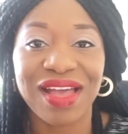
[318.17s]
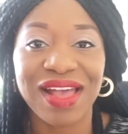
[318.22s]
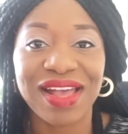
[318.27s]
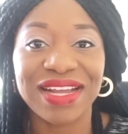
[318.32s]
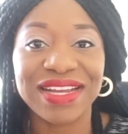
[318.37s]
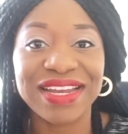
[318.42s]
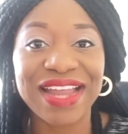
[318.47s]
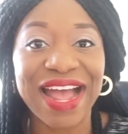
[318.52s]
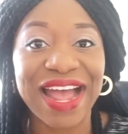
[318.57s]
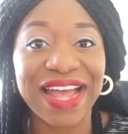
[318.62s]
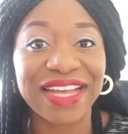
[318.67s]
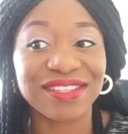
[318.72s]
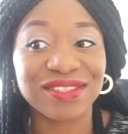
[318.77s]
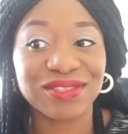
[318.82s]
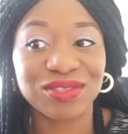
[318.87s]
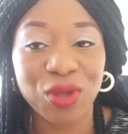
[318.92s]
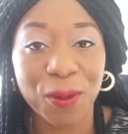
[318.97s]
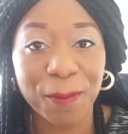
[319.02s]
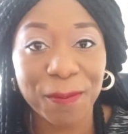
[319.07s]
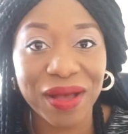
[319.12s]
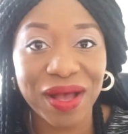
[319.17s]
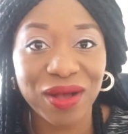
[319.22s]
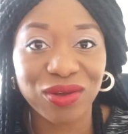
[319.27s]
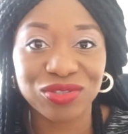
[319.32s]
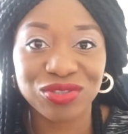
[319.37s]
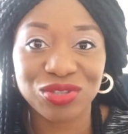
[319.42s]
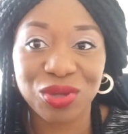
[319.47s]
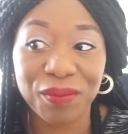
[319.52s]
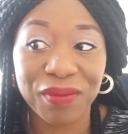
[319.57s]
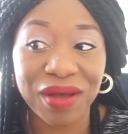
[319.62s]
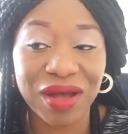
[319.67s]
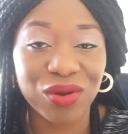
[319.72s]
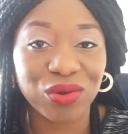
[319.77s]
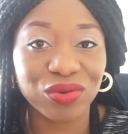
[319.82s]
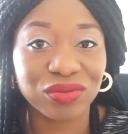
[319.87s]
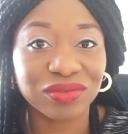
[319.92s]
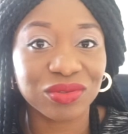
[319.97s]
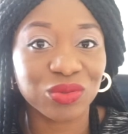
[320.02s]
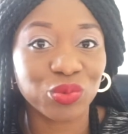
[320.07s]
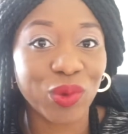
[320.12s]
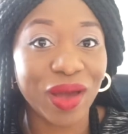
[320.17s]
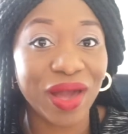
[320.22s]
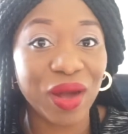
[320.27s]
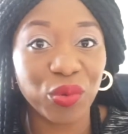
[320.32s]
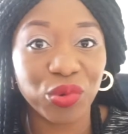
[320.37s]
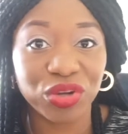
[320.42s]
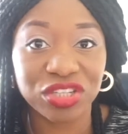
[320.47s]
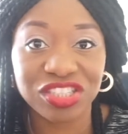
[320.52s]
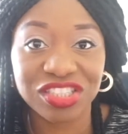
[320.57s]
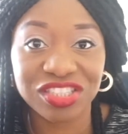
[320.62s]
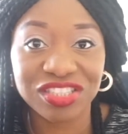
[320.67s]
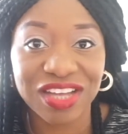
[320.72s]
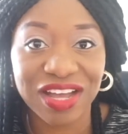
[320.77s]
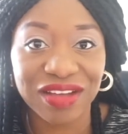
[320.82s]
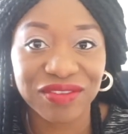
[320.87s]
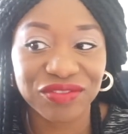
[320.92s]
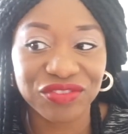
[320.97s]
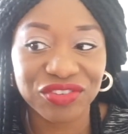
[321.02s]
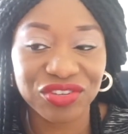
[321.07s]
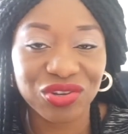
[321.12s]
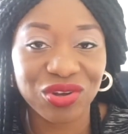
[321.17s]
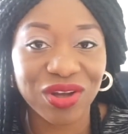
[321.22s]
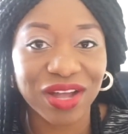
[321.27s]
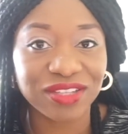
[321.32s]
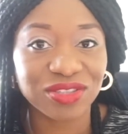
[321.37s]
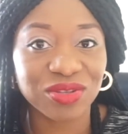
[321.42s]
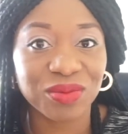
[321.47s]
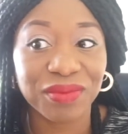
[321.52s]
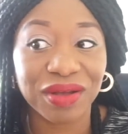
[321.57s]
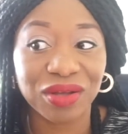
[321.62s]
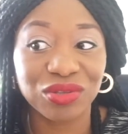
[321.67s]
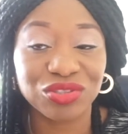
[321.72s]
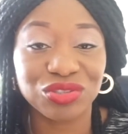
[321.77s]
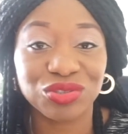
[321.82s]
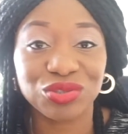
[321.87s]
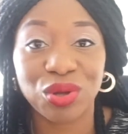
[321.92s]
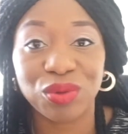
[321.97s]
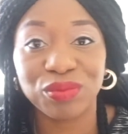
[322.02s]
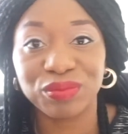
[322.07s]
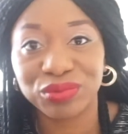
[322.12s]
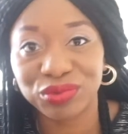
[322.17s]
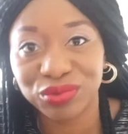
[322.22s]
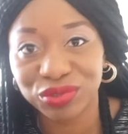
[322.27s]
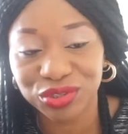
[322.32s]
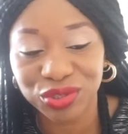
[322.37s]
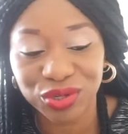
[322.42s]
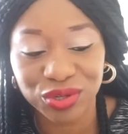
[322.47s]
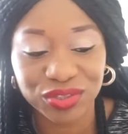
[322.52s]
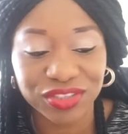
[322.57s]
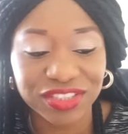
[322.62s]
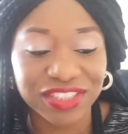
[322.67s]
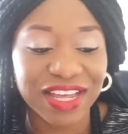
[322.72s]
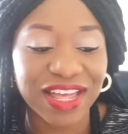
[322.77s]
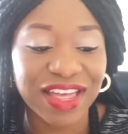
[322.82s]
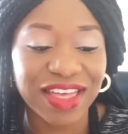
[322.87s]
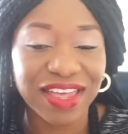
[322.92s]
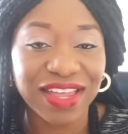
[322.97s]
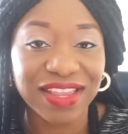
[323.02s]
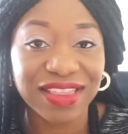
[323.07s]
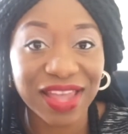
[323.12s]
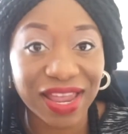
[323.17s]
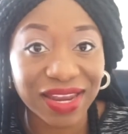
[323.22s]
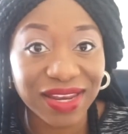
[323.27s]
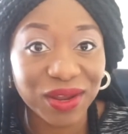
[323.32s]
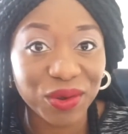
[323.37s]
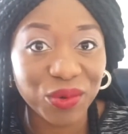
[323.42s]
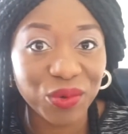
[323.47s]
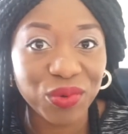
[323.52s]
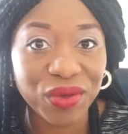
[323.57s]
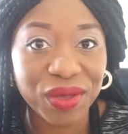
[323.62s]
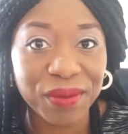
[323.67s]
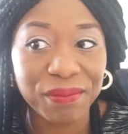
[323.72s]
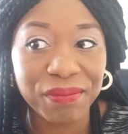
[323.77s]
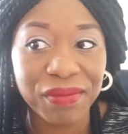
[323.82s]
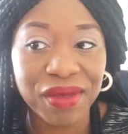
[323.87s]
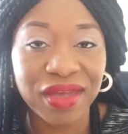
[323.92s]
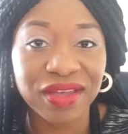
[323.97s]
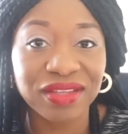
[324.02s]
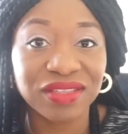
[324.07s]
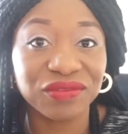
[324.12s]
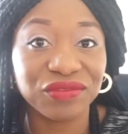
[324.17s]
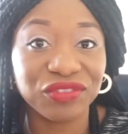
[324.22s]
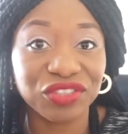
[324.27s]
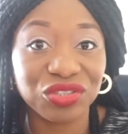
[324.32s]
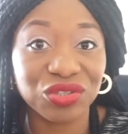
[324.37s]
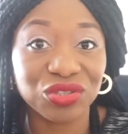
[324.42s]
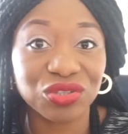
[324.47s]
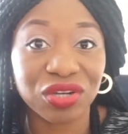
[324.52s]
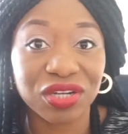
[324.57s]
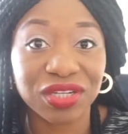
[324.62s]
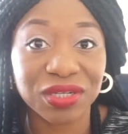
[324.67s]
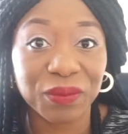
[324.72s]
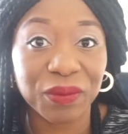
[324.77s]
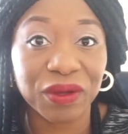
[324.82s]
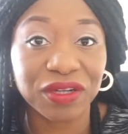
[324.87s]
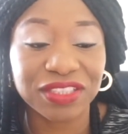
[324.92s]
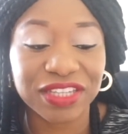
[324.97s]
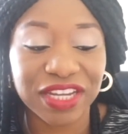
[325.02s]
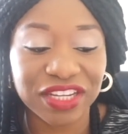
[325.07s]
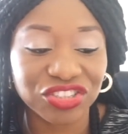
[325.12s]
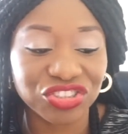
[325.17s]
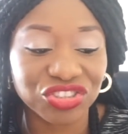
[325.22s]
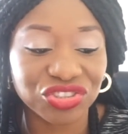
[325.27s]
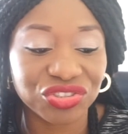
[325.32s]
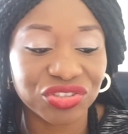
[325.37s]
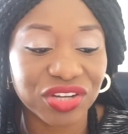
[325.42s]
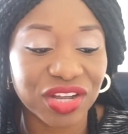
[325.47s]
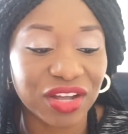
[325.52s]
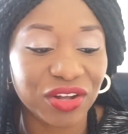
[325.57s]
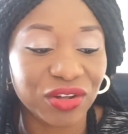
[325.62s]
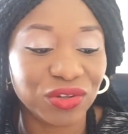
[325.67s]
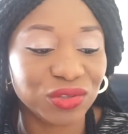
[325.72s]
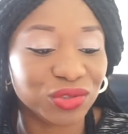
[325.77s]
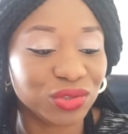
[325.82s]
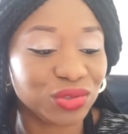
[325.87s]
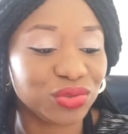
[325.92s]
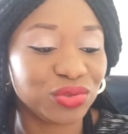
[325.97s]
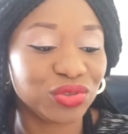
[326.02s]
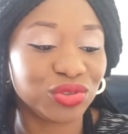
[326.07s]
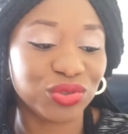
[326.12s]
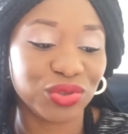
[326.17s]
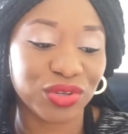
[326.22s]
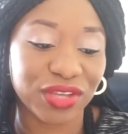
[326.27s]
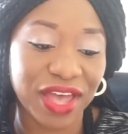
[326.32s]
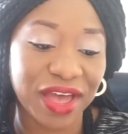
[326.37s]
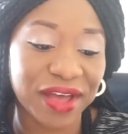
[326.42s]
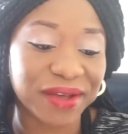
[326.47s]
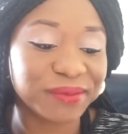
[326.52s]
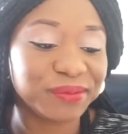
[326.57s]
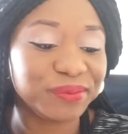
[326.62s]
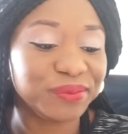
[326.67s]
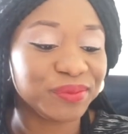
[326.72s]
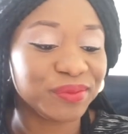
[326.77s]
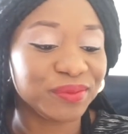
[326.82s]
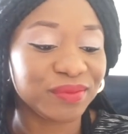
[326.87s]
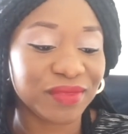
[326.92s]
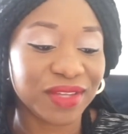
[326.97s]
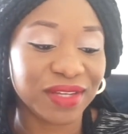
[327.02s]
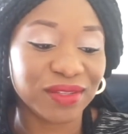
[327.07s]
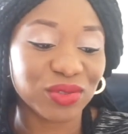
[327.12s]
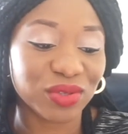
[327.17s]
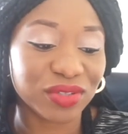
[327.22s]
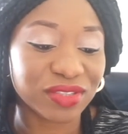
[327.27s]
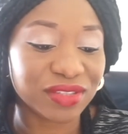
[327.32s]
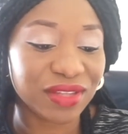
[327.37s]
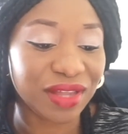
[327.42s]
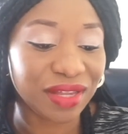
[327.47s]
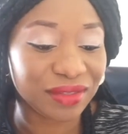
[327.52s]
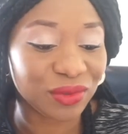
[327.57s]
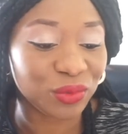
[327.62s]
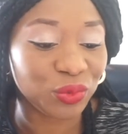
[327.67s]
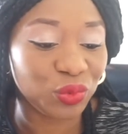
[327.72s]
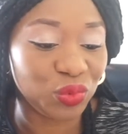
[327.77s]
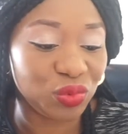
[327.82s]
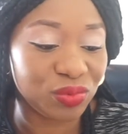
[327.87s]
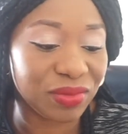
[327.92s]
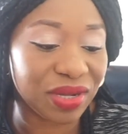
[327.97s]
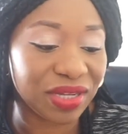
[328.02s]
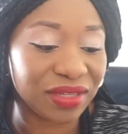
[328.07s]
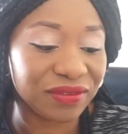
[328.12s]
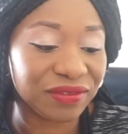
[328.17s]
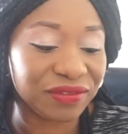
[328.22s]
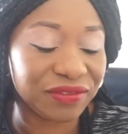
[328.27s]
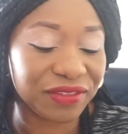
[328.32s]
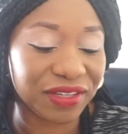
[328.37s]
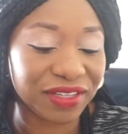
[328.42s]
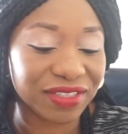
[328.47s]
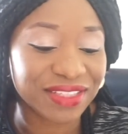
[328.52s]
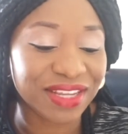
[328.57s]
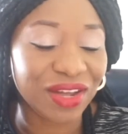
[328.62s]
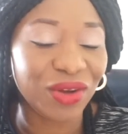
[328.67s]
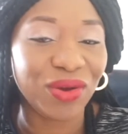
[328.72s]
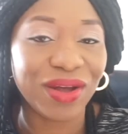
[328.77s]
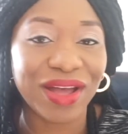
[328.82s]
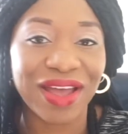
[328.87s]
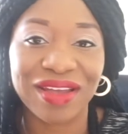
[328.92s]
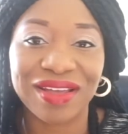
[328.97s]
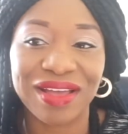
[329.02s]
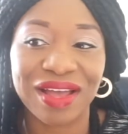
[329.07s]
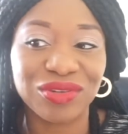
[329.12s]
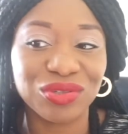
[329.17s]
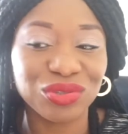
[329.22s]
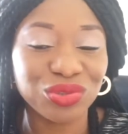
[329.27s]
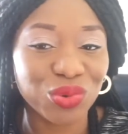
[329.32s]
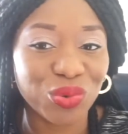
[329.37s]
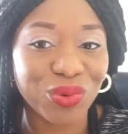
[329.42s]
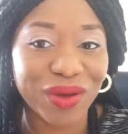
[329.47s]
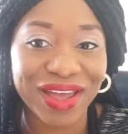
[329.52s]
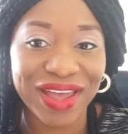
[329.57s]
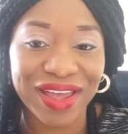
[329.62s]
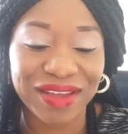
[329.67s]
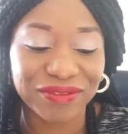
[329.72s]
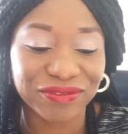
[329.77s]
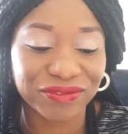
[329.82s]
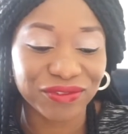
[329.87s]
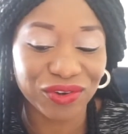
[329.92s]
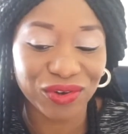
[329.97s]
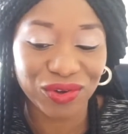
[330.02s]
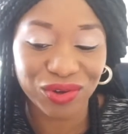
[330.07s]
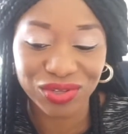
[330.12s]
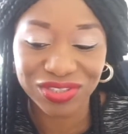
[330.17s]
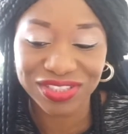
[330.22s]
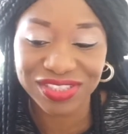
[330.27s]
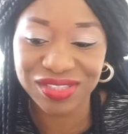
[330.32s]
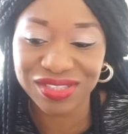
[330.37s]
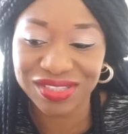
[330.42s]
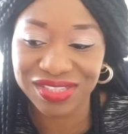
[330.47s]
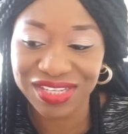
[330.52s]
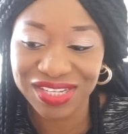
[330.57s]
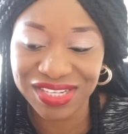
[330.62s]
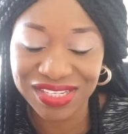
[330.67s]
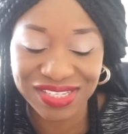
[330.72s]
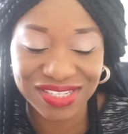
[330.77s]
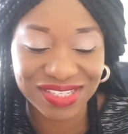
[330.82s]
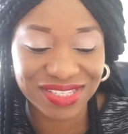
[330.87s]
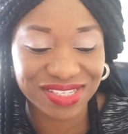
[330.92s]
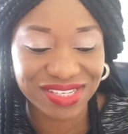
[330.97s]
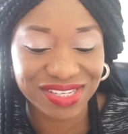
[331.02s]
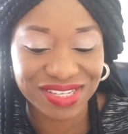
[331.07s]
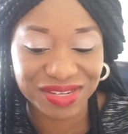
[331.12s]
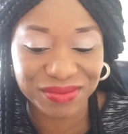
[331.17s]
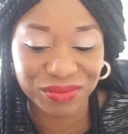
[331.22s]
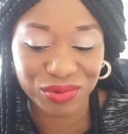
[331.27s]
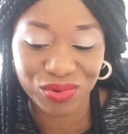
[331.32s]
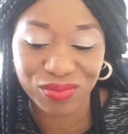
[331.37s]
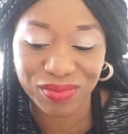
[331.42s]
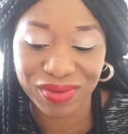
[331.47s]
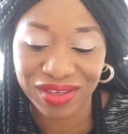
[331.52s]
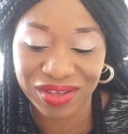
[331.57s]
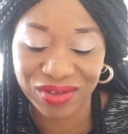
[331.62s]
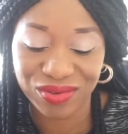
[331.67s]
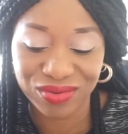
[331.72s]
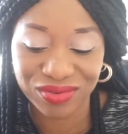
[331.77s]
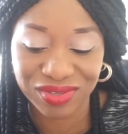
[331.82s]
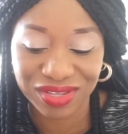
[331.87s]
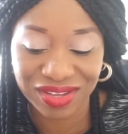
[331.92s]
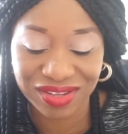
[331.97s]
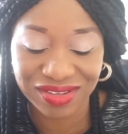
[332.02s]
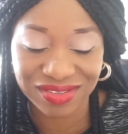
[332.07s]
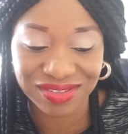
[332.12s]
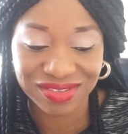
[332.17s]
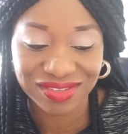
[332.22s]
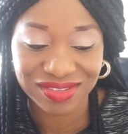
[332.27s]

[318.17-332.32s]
that I somehow, while watching her video, I somehow stumbled on Dine Ekweme's video talking about Nigeria also. So yeah, it was that woman first. Oh, I don't know why I forgot this lady's name. Oh my goodness.